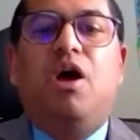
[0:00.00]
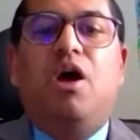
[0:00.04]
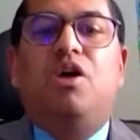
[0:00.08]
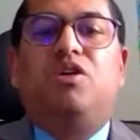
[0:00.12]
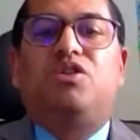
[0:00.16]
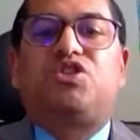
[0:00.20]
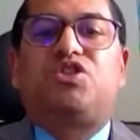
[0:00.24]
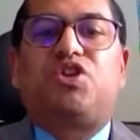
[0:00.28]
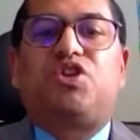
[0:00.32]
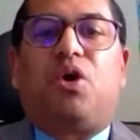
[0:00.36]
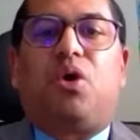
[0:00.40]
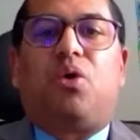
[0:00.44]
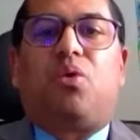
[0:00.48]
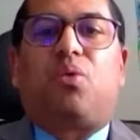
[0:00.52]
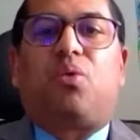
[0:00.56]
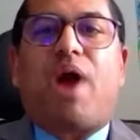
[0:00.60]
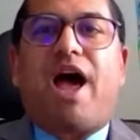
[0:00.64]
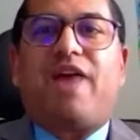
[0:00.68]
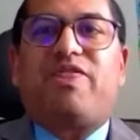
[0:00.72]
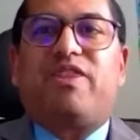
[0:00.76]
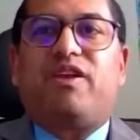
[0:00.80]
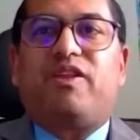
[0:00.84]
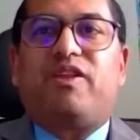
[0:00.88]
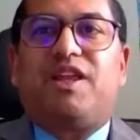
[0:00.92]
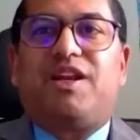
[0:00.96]
So
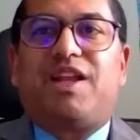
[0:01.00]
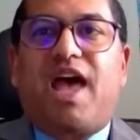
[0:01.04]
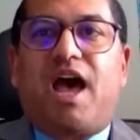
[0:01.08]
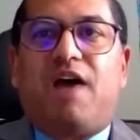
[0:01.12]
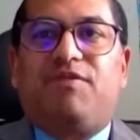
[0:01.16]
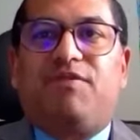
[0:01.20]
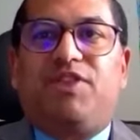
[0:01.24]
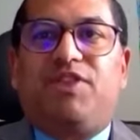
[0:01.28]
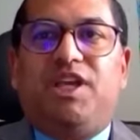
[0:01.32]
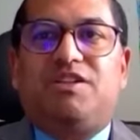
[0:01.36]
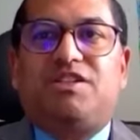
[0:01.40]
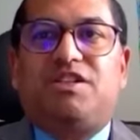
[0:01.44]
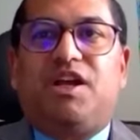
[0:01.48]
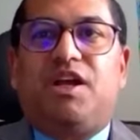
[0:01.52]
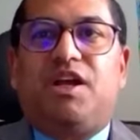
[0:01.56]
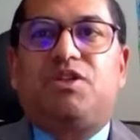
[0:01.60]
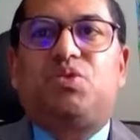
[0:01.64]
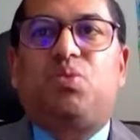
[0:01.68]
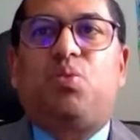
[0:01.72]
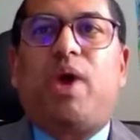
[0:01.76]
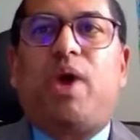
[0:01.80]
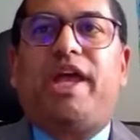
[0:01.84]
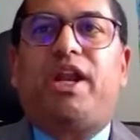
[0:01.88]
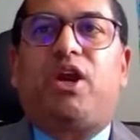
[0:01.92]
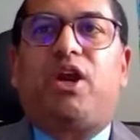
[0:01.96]
rather than have these kids
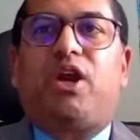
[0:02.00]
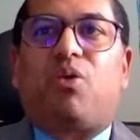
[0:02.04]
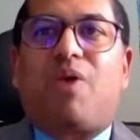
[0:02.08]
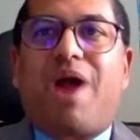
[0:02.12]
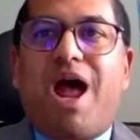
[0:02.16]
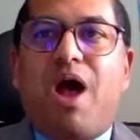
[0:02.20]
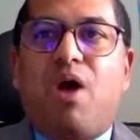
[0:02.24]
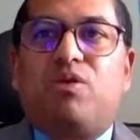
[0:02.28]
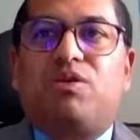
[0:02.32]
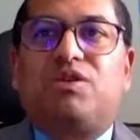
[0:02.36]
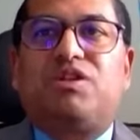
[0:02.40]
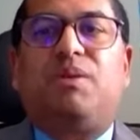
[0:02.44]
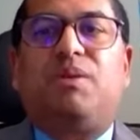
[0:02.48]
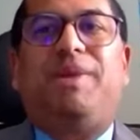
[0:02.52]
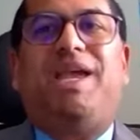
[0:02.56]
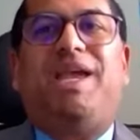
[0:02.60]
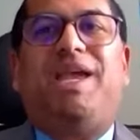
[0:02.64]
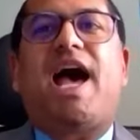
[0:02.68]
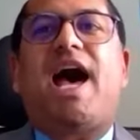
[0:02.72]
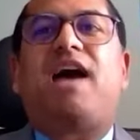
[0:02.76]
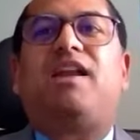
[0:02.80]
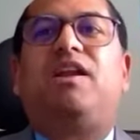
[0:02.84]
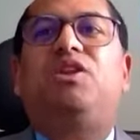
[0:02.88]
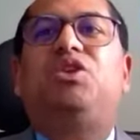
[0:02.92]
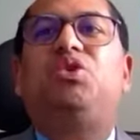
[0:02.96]
wait around to be
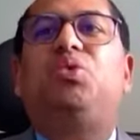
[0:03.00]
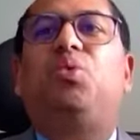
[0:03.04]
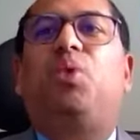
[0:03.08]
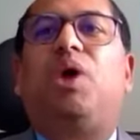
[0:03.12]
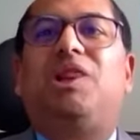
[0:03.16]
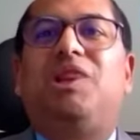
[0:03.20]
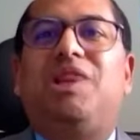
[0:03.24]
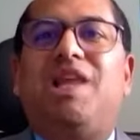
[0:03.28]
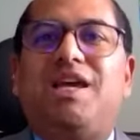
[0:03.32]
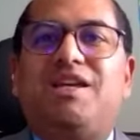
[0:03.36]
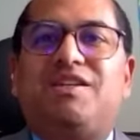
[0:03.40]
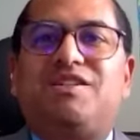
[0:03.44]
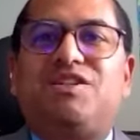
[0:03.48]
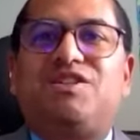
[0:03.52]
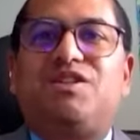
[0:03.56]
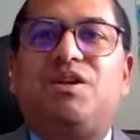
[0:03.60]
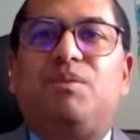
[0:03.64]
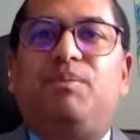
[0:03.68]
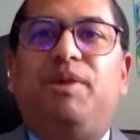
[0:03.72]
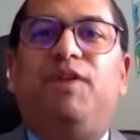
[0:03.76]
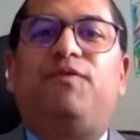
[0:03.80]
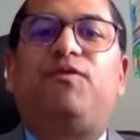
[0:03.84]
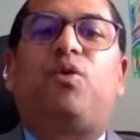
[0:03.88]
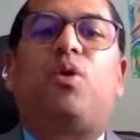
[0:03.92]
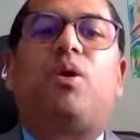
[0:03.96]
added to a list to
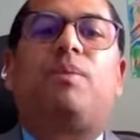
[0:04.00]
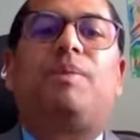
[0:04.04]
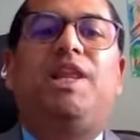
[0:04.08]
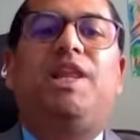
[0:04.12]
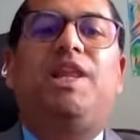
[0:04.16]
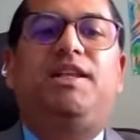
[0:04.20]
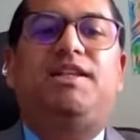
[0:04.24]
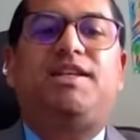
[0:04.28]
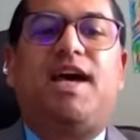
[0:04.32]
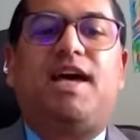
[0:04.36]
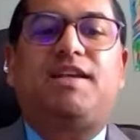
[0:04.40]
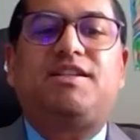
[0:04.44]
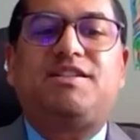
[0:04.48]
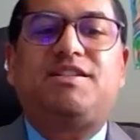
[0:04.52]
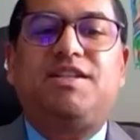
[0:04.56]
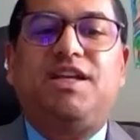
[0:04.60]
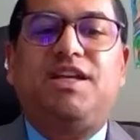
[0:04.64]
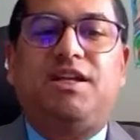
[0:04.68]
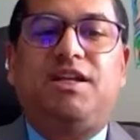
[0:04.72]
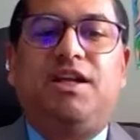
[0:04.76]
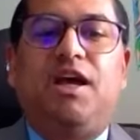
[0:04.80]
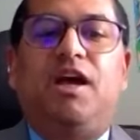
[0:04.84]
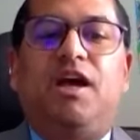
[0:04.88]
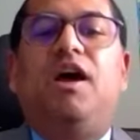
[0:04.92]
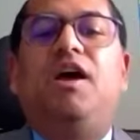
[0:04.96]
be formally
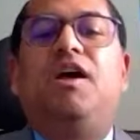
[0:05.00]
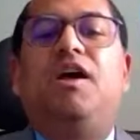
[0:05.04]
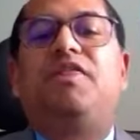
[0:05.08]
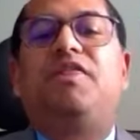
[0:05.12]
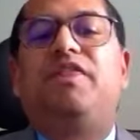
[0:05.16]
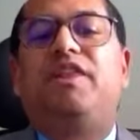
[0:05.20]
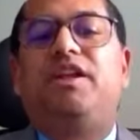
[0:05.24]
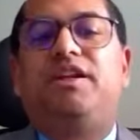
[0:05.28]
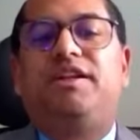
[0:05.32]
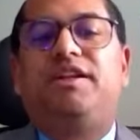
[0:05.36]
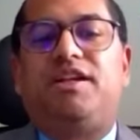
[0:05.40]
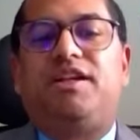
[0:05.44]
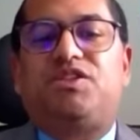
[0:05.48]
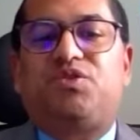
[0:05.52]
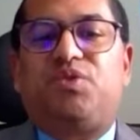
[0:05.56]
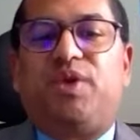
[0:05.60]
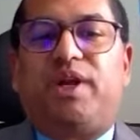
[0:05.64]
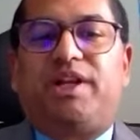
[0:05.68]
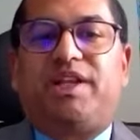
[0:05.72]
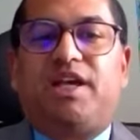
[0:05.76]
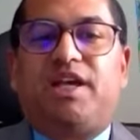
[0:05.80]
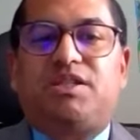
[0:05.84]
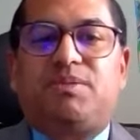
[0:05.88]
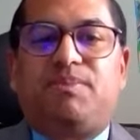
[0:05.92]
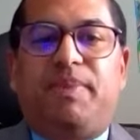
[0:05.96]
tested, the
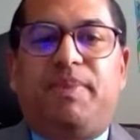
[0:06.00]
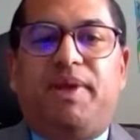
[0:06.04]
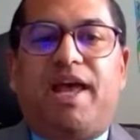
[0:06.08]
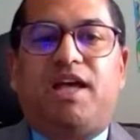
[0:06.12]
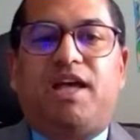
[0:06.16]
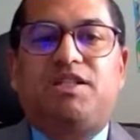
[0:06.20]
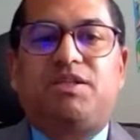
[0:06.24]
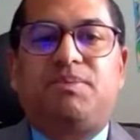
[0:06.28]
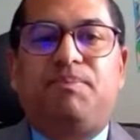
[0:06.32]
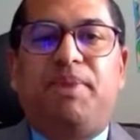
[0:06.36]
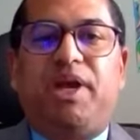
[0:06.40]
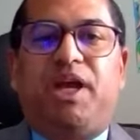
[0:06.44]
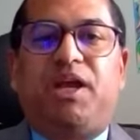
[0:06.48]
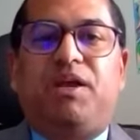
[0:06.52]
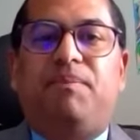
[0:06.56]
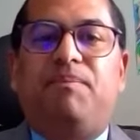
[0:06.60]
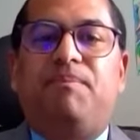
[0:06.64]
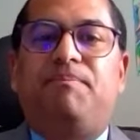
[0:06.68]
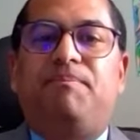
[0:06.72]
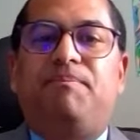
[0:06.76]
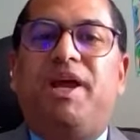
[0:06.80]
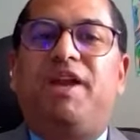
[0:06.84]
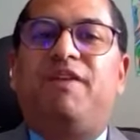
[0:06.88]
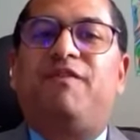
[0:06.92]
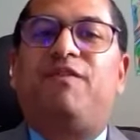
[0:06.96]
district has
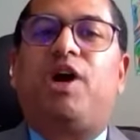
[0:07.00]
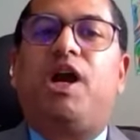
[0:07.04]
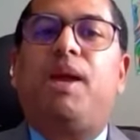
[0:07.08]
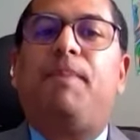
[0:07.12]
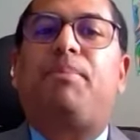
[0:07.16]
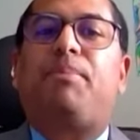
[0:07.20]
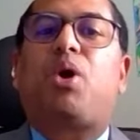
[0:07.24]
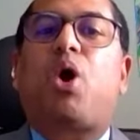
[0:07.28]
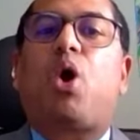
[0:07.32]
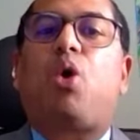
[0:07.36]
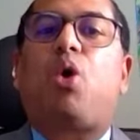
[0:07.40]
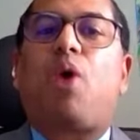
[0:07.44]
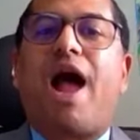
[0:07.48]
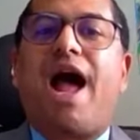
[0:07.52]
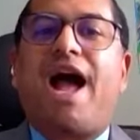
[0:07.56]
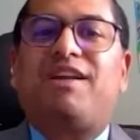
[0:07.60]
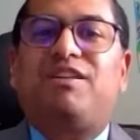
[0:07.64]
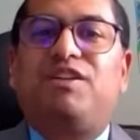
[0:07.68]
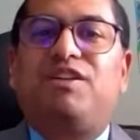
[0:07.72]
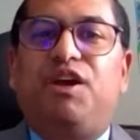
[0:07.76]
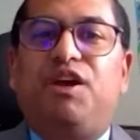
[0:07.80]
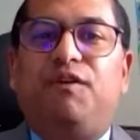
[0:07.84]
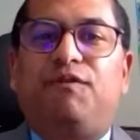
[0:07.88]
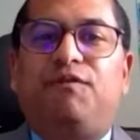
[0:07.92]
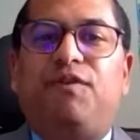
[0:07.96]
been very
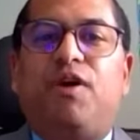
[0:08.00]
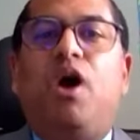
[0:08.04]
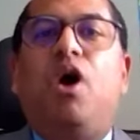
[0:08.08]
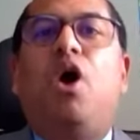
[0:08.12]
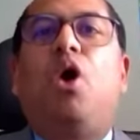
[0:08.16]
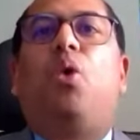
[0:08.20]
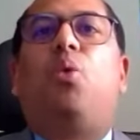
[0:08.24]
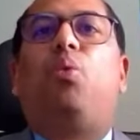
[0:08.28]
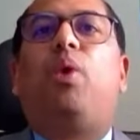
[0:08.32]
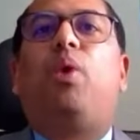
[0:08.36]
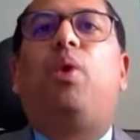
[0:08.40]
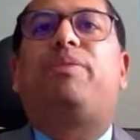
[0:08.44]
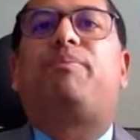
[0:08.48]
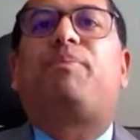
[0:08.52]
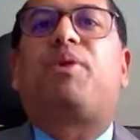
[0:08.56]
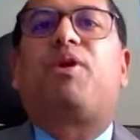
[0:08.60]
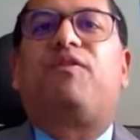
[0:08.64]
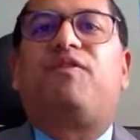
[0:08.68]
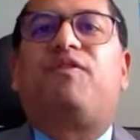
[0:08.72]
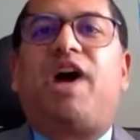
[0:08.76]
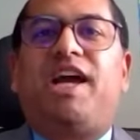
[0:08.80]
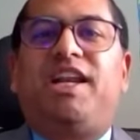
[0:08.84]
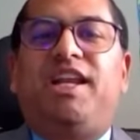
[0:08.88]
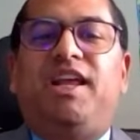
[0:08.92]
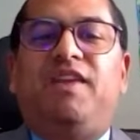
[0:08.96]
proactive with
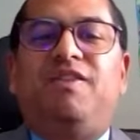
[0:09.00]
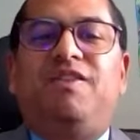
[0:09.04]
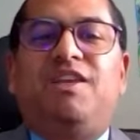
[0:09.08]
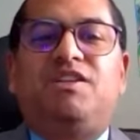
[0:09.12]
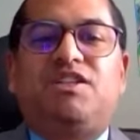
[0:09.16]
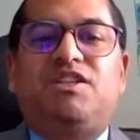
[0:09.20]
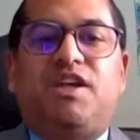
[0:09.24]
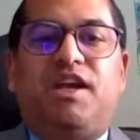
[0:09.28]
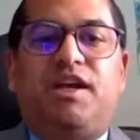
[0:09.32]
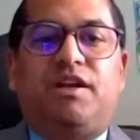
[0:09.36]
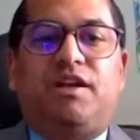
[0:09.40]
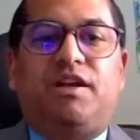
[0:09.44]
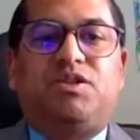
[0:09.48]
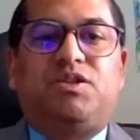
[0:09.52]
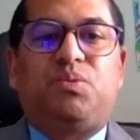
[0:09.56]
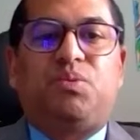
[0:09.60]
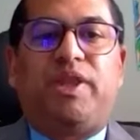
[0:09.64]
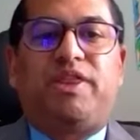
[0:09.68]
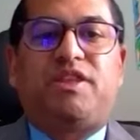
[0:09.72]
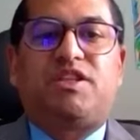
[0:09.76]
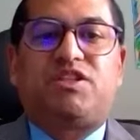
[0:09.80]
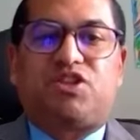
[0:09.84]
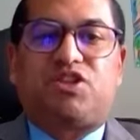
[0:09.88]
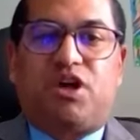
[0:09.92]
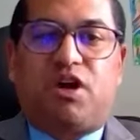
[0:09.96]
providing these kids
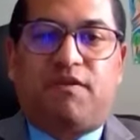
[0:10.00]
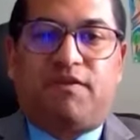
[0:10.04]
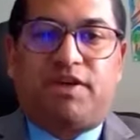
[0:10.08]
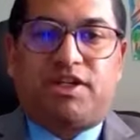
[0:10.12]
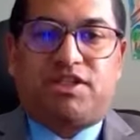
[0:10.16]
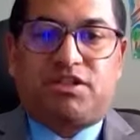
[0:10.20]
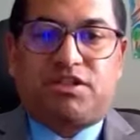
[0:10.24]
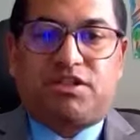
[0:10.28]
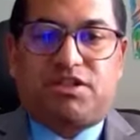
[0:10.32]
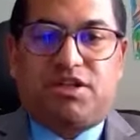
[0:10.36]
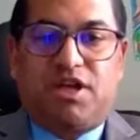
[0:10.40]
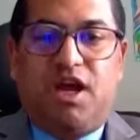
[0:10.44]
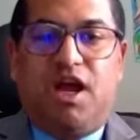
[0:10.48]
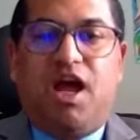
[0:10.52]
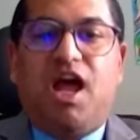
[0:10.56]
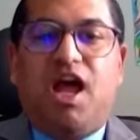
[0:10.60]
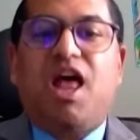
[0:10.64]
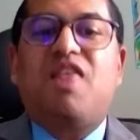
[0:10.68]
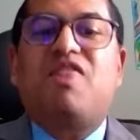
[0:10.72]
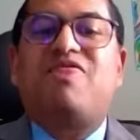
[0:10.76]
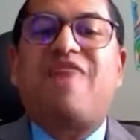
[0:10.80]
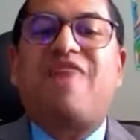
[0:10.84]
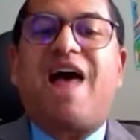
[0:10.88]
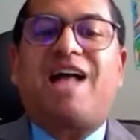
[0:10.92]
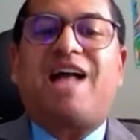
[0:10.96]
with service.
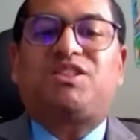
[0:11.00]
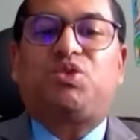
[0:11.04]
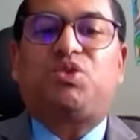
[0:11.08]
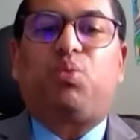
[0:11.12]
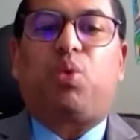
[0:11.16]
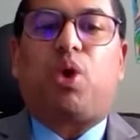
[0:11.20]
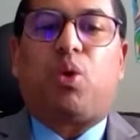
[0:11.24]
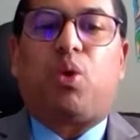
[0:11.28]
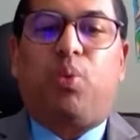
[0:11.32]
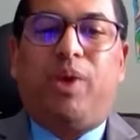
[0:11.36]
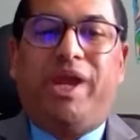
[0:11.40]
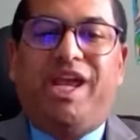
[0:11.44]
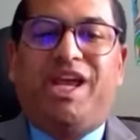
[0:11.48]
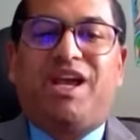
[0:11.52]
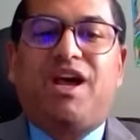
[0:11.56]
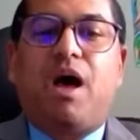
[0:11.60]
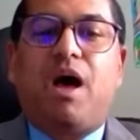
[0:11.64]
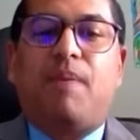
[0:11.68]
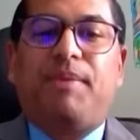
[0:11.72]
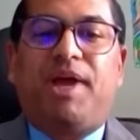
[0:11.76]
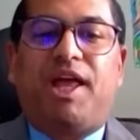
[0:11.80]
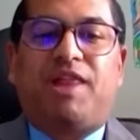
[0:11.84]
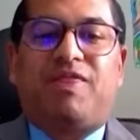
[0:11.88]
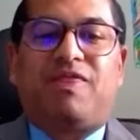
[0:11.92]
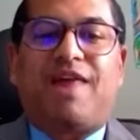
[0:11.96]
That's where we
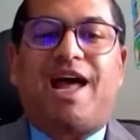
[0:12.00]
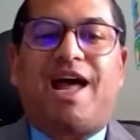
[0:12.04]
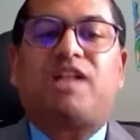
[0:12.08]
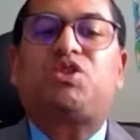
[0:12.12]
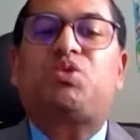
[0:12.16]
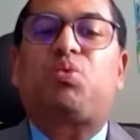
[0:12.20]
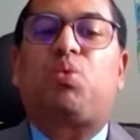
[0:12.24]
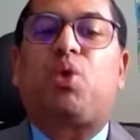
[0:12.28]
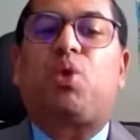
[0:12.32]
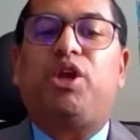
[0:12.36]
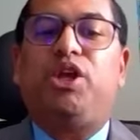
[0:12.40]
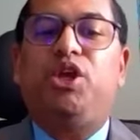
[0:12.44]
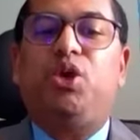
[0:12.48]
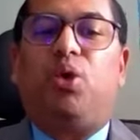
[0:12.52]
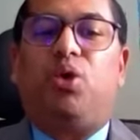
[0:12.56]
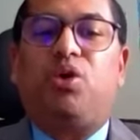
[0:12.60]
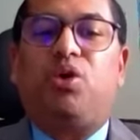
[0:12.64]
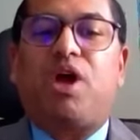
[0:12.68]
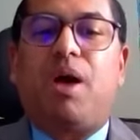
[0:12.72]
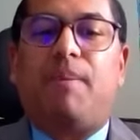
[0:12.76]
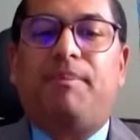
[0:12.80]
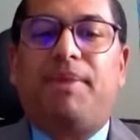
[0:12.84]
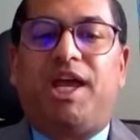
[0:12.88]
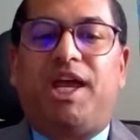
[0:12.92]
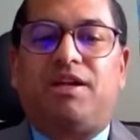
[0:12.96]
come in. That's where you'll
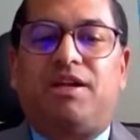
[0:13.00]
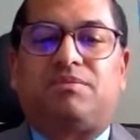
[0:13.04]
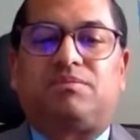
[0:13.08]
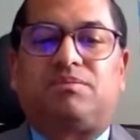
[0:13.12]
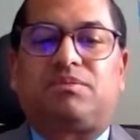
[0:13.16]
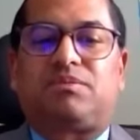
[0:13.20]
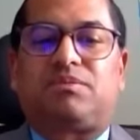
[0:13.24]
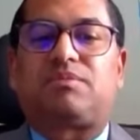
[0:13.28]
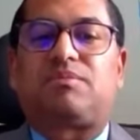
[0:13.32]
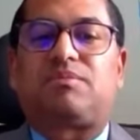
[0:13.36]
come in.